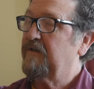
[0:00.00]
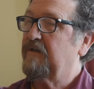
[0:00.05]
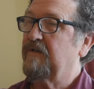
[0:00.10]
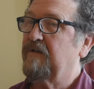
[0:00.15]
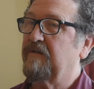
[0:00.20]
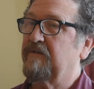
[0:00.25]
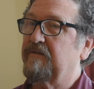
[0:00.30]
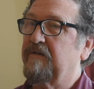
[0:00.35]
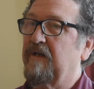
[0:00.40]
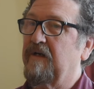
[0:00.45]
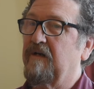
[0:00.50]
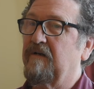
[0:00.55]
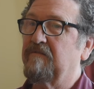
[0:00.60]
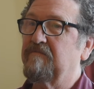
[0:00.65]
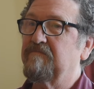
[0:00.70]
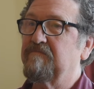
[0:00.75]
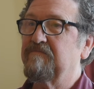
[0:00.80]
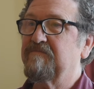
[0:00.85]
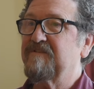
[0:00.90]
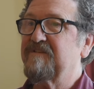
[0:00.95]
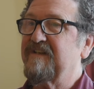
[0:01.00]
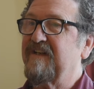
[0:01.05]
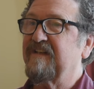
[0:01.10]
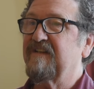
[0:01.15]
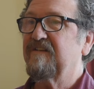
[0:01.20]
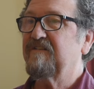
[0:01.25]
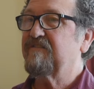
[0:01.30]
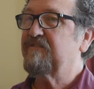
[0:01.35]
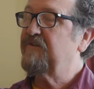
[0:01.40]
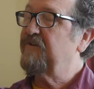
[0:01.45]
around the
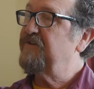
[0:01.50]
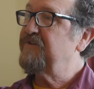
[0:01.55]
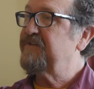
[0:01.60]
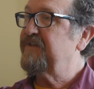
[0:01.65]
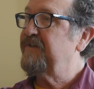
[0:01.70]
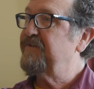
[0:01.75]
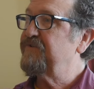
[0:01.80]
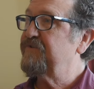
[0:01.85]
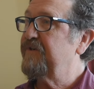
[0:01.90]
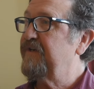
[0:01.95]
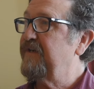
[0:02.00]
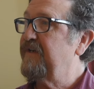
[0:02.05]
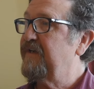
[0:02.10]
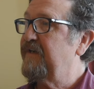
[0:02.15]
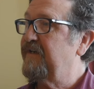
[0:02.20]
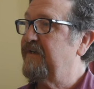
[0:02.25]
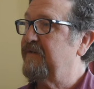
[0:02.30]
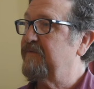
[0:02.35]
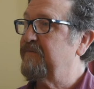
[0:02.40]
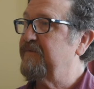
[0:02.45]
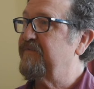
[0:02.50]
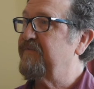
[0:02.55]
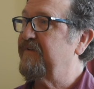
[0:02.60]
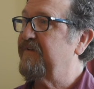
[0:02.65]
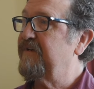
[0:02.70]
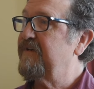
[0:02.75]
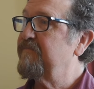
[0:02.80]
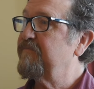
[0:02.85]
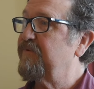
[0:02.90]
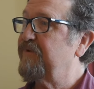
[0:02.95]
2nd, 3rd century, and it was
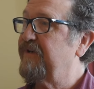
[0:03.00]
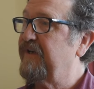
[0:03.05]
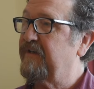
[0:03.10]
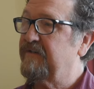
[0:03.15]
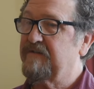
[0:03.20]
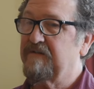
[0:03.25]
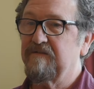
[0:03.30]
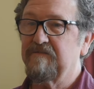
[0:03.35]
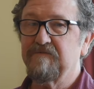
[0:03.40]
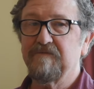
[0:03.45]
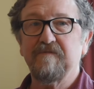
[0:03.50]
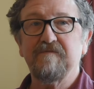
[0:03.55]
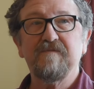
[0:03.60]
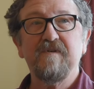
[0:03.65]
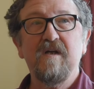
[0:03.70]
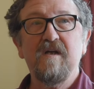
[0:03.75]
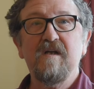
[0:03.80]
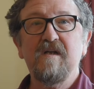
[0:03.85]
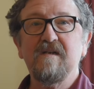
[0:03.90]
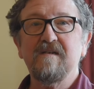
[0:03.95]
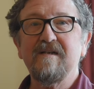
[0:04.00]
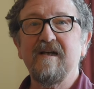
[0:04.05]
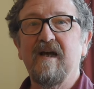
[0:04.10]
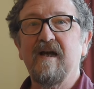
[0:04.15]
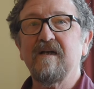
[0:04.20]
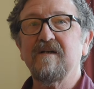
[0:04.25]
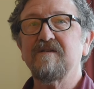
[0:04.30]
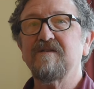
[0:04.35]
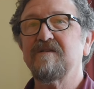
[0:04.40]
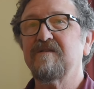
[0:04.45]
very productive of
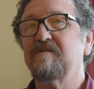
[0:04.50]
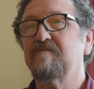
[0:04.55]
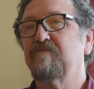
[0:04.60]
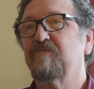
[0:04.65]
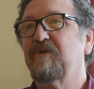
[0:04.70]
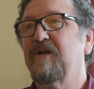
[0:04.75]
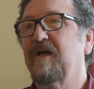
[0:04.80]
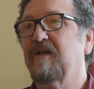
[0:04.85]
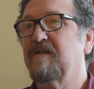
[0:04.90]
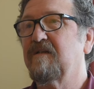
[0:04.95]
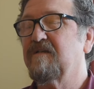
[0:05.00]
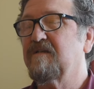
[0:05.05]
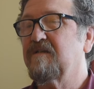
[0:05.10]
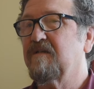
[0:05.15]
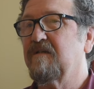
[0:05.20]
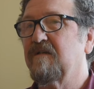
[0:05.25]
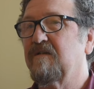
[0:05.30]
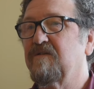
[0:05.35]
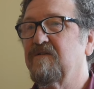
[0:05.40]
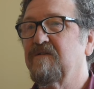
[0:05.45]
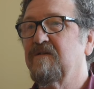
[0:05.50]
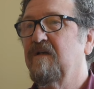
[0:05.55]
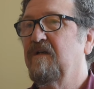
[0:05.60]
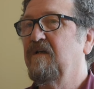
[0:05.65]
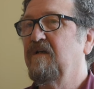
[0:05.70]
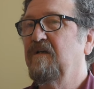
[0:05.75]
texts and practices